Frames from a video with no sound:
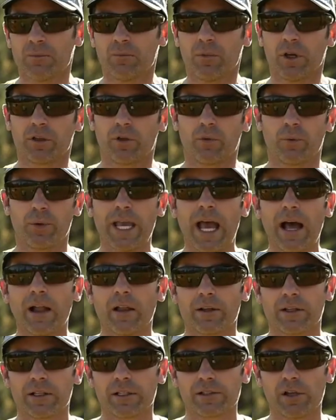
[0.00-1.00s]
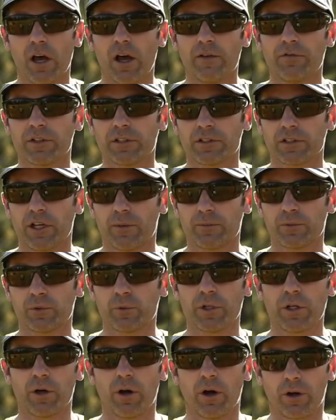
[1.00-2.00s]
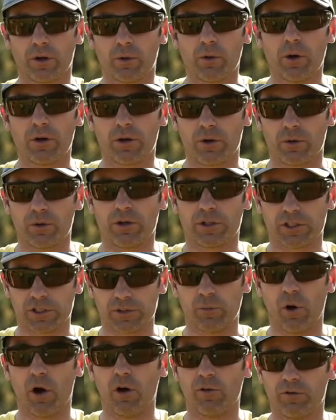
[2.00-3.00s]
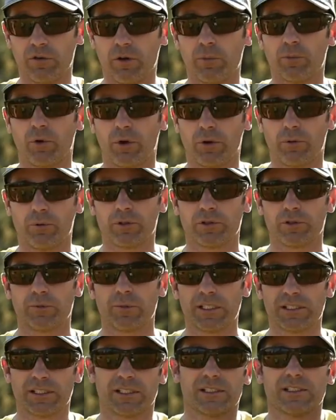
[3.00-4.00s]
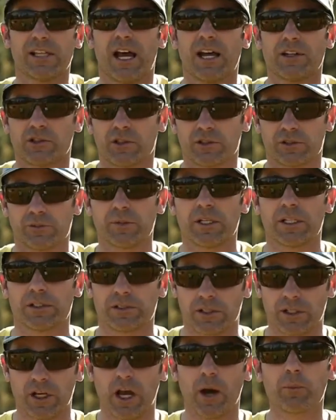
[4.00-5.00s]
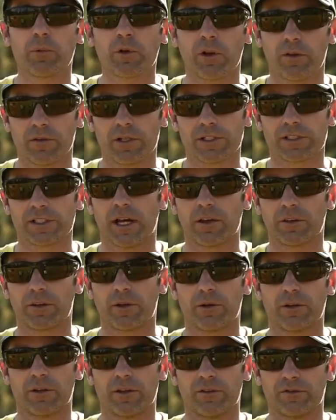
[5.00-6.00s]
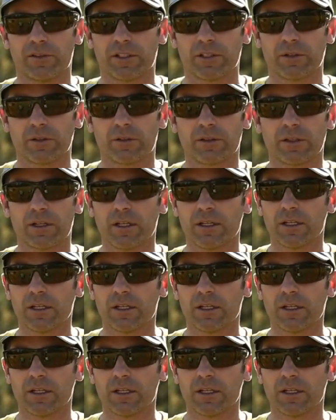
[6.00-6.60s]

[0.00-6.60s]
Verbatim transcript: But the reality is, oftentimes we are quote unquote a small footprint, which means it's not just me, it's a couple of us out there in the field.